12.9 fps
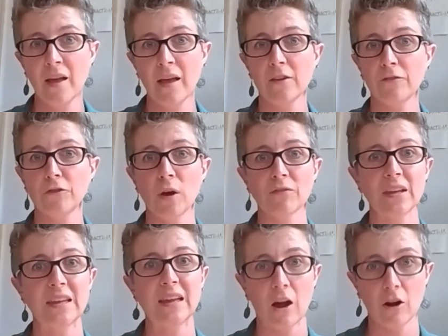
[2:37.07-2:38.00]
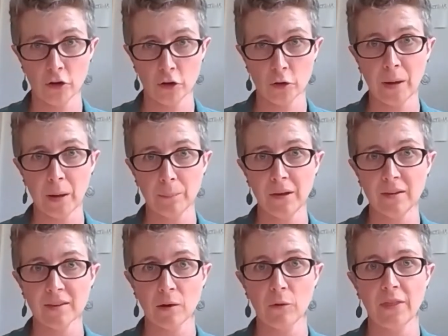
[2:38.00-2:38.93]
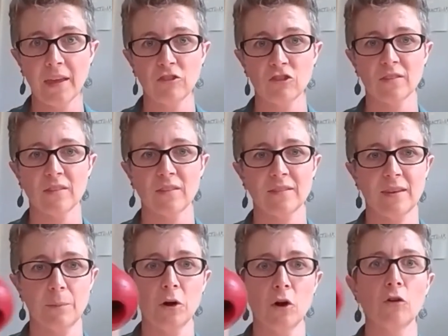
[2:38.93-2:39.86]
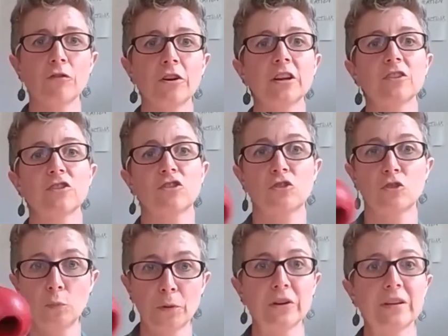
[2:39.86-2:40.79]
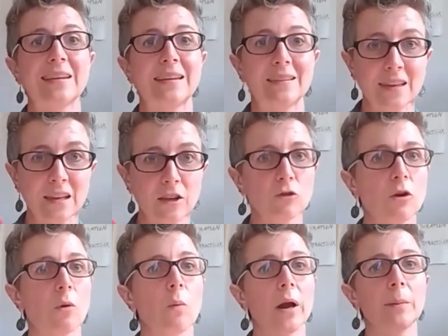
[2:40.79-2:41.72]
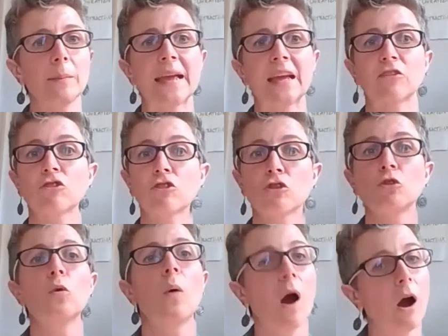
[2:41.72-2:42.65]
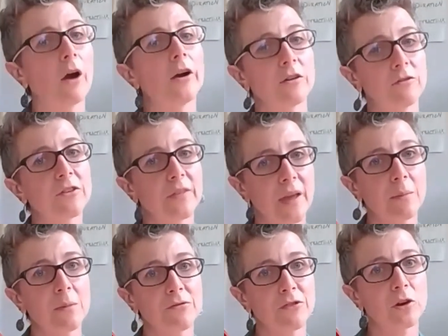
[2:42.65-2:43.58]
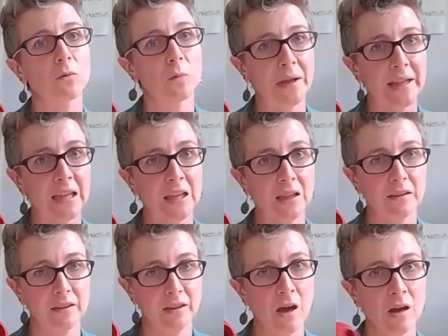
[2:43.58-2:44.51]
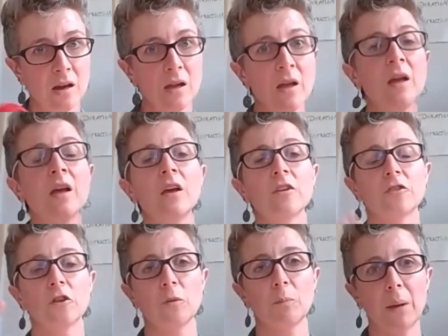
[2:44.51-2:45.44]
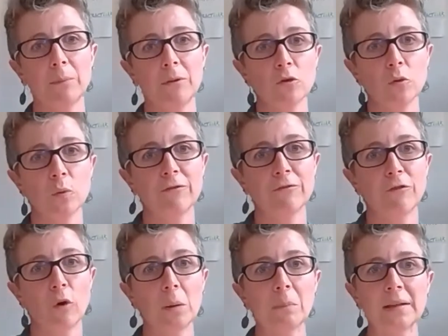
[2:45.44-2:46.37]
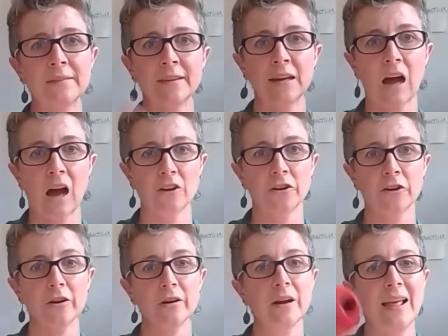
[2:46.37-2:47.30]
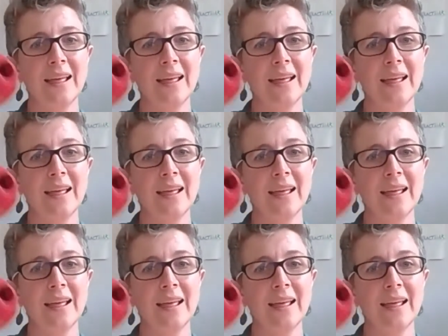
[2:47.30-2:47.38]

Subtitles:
if you have a younger puppy. So that way they just tip it over and it's super easy. You don't want to make it too hard for them if they're really young. So the puppies who are 4 months and under,